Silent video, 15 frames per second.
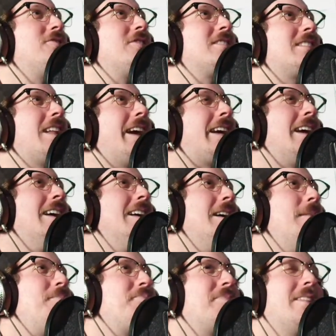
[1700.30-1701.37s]
just like,
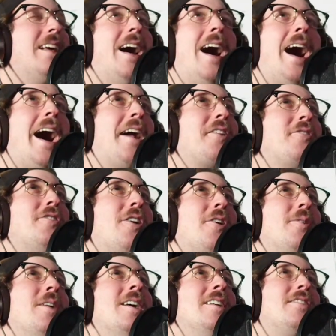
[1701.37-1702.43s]
I don't
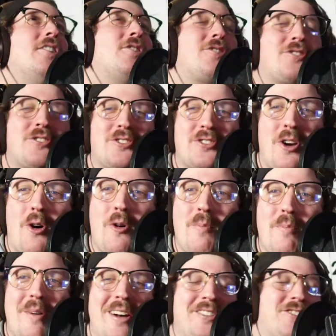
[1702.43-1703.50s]
know. There's so
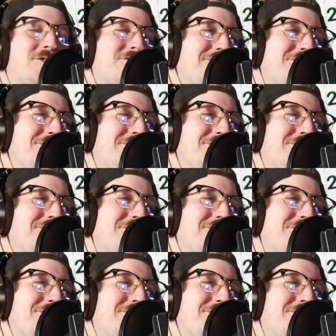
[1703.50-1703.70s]
much